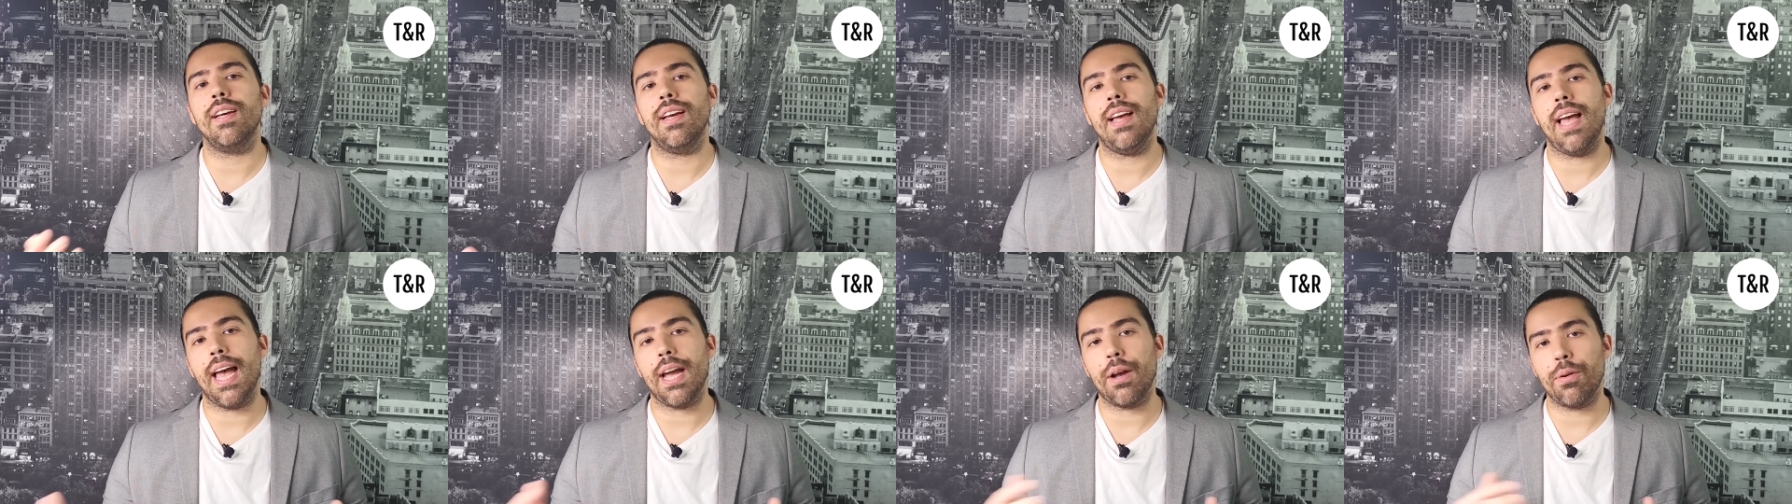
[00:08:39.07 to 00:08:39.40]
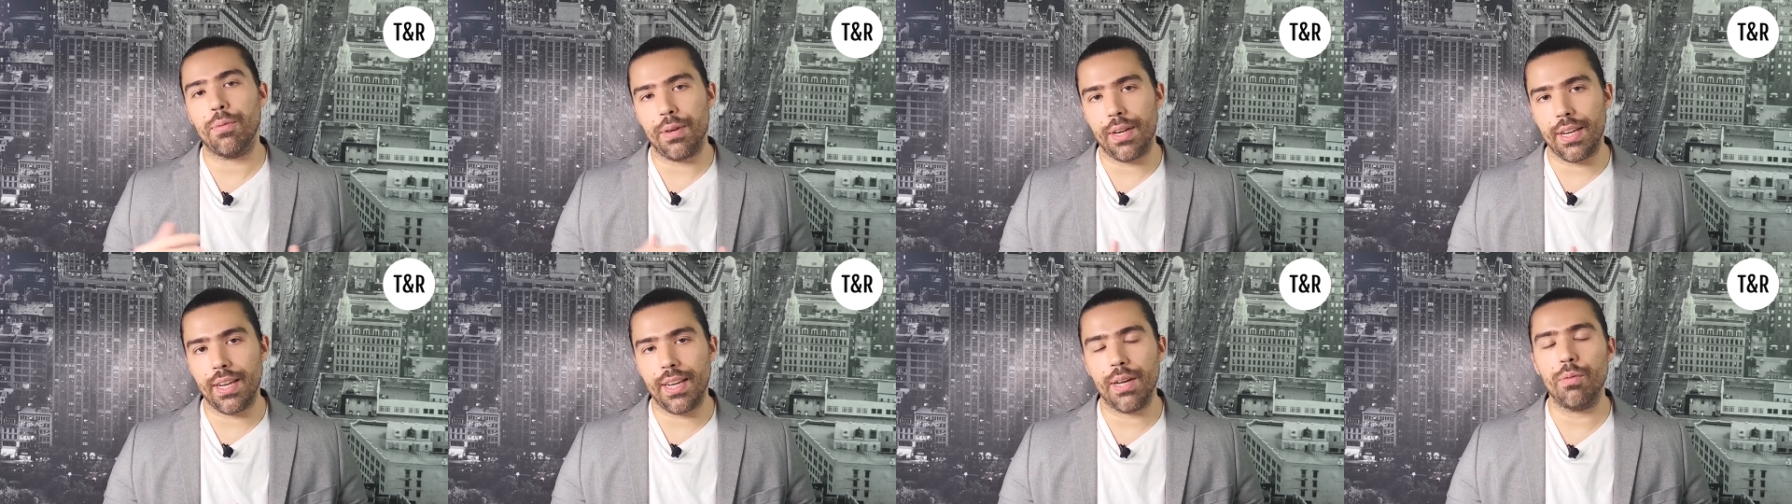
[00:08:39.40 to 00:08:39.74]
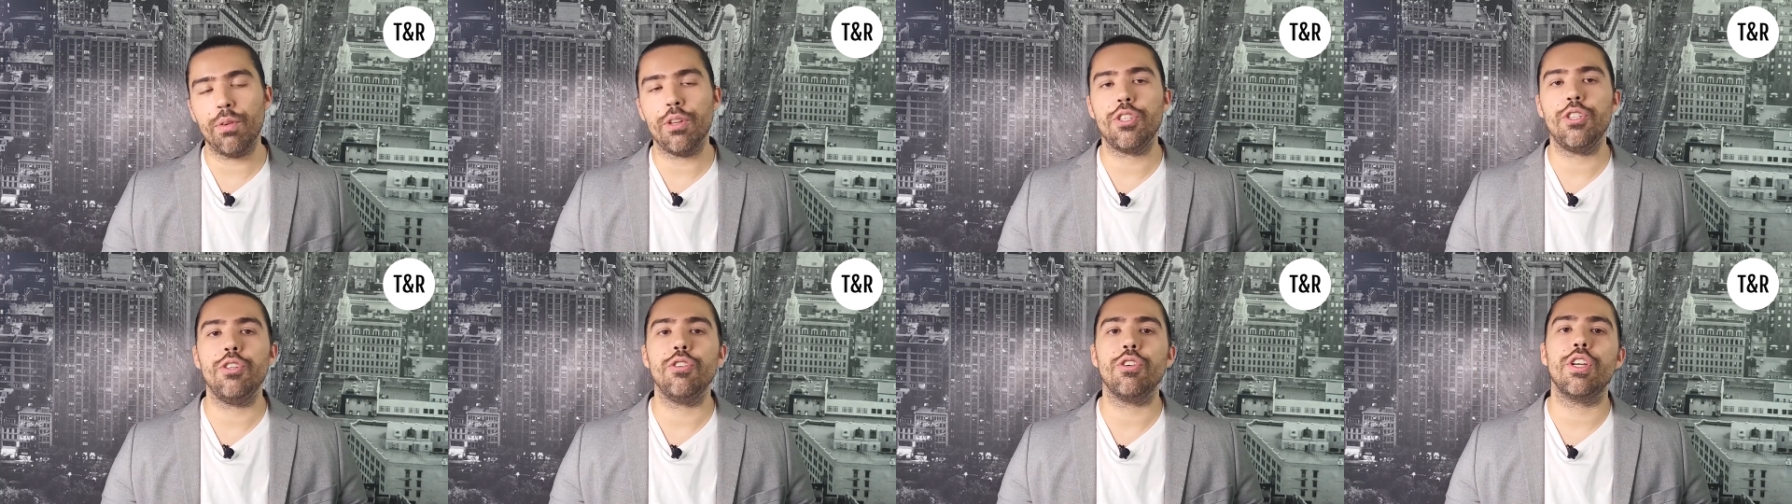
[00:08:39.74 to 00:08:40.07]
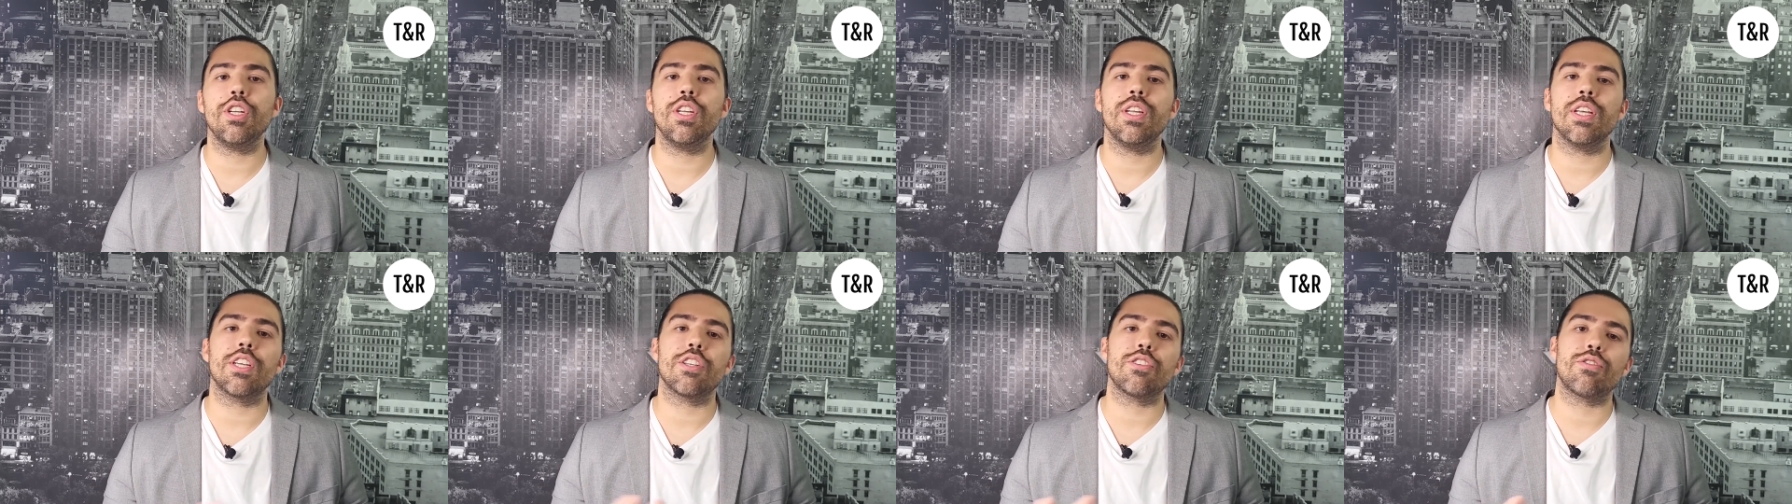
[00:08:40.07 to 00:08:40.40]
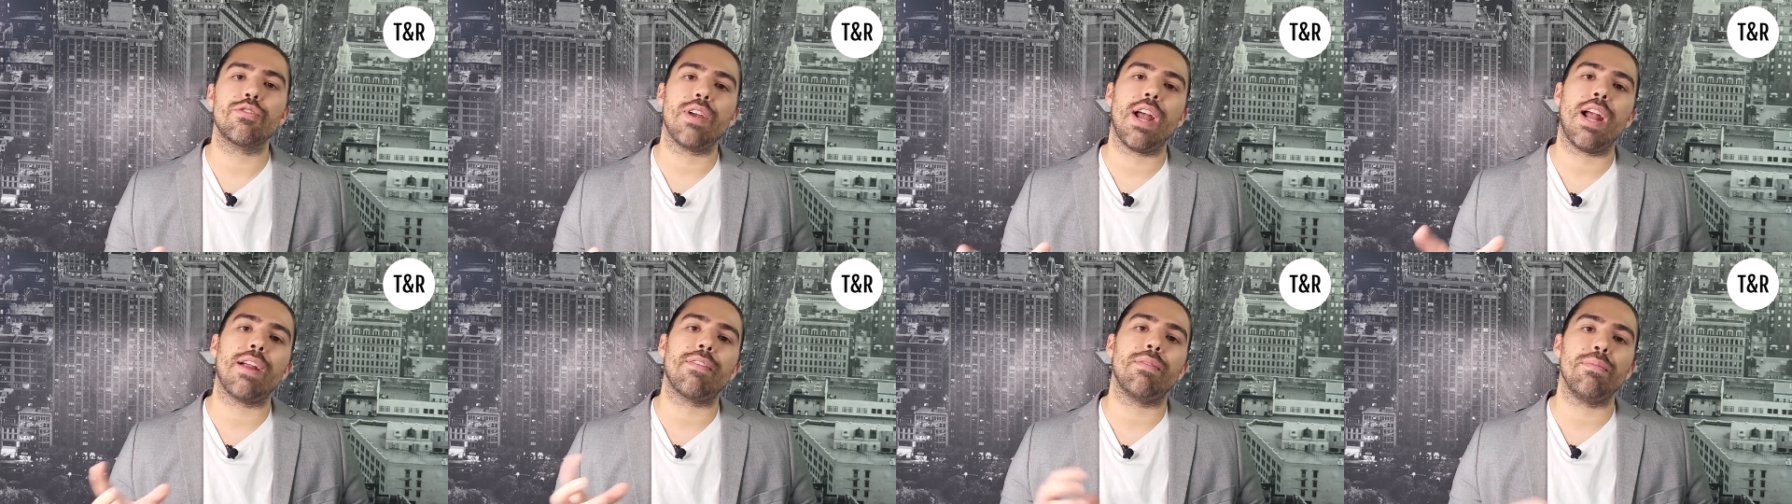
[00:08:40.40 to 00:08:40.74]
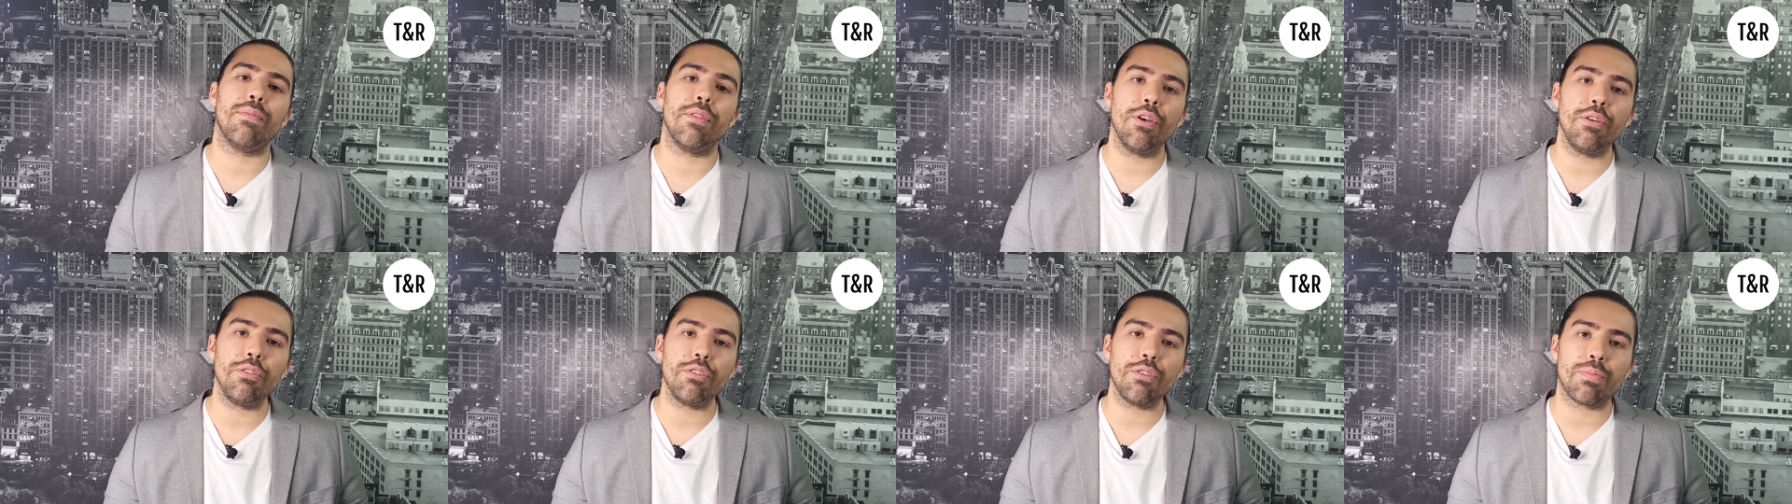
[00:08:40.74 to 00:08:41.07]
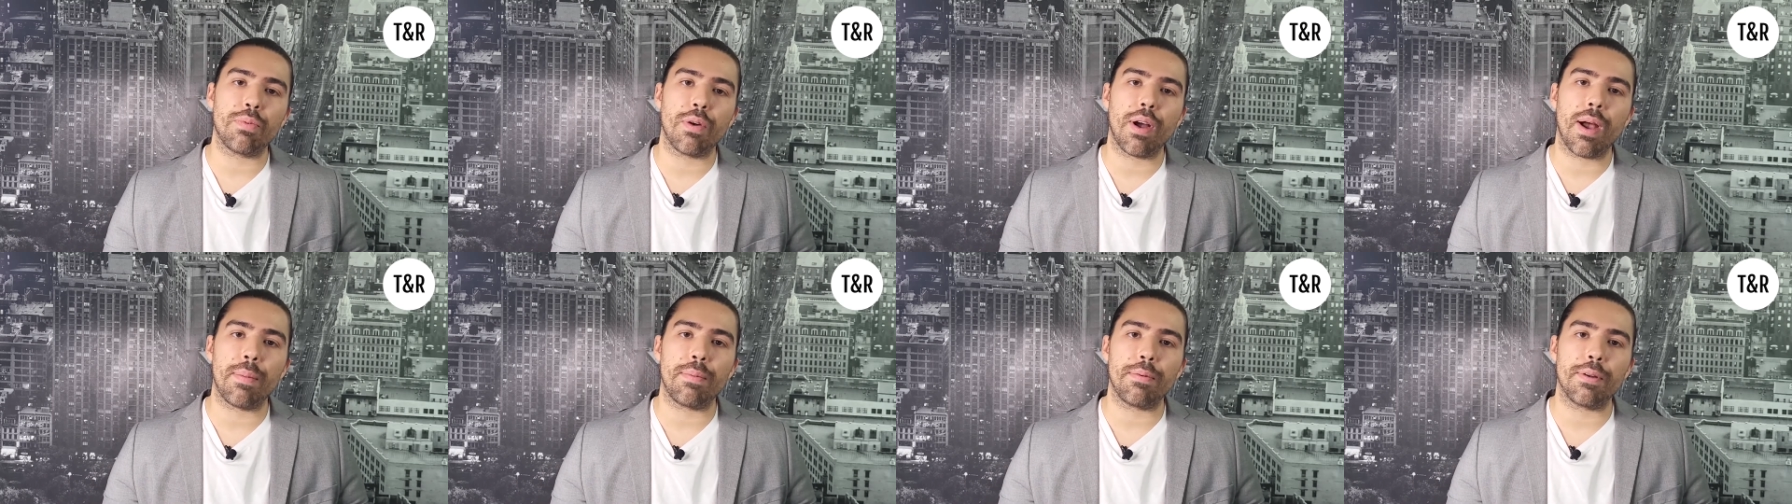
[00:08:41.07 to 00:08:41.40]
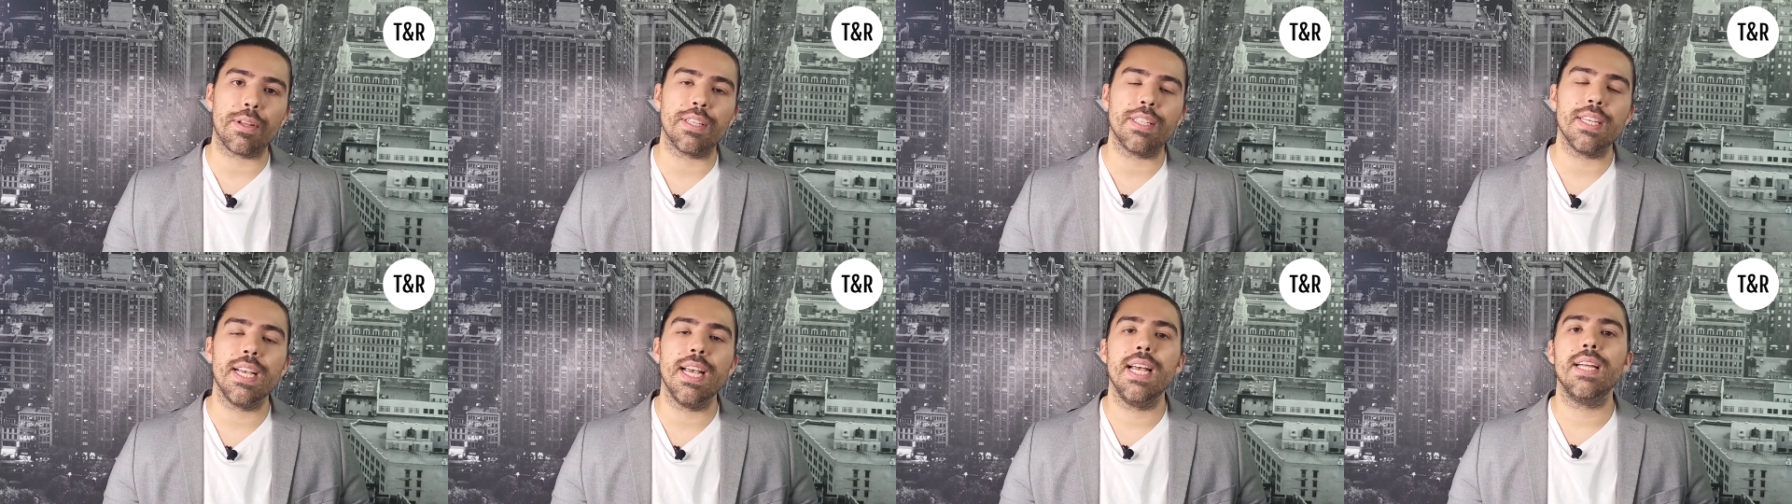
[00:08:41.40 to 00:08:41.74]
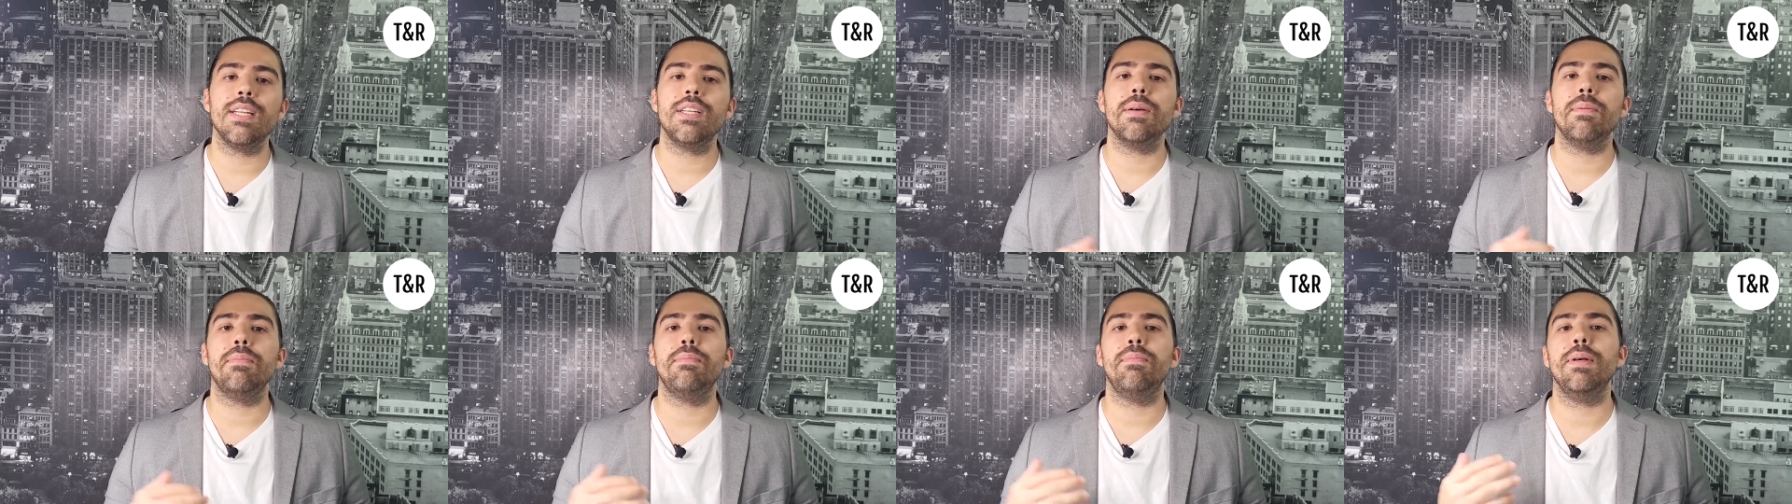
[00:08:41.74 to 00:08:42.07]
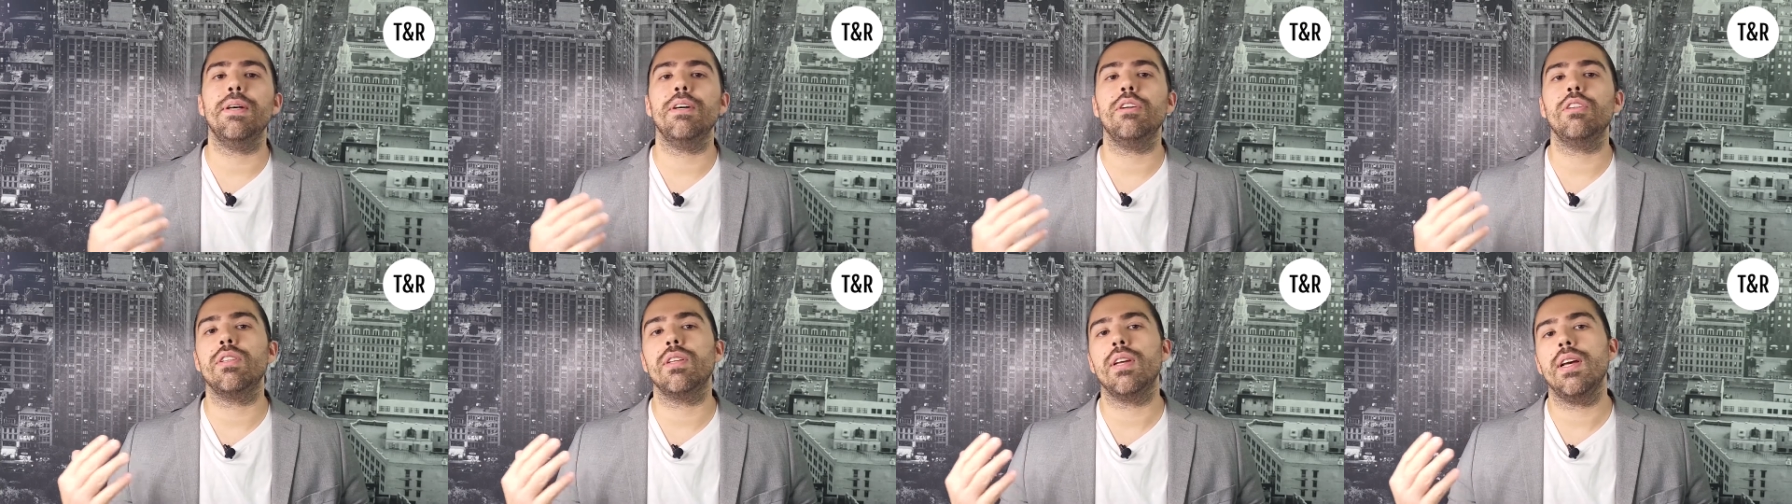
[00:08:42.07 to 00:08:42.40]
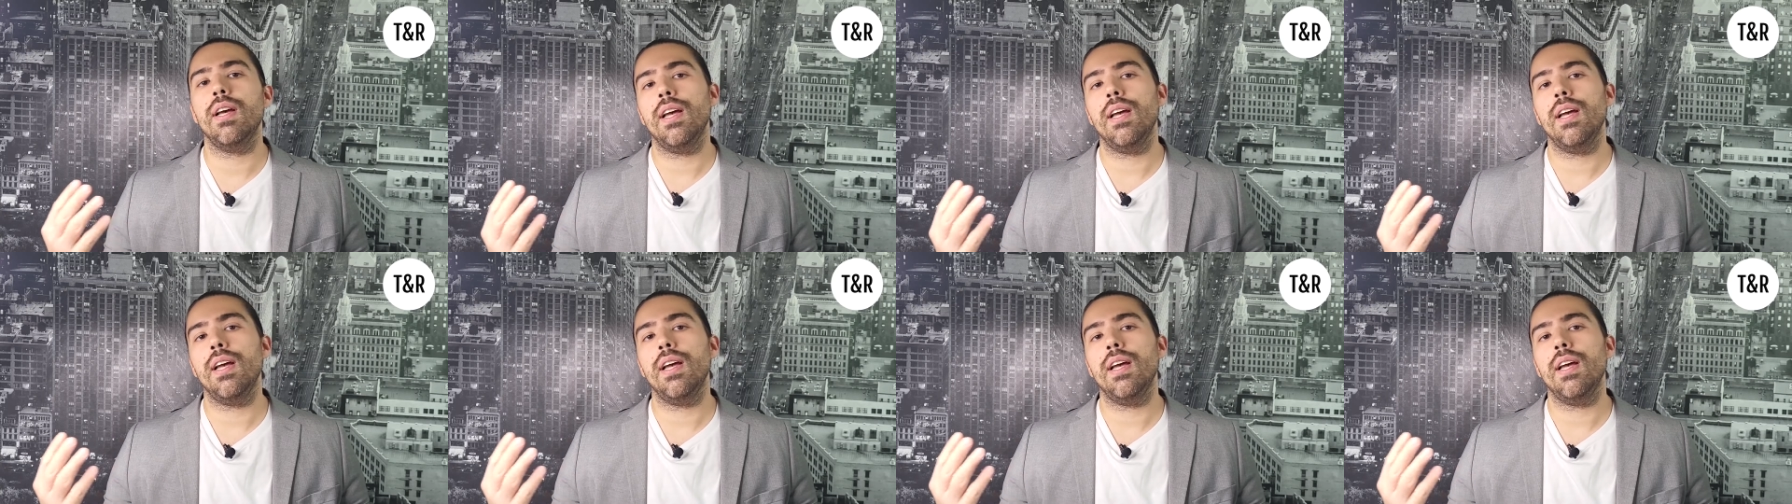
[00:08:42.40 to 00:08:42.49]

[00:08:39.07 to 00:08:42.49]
equity in which you can extract from those properties to build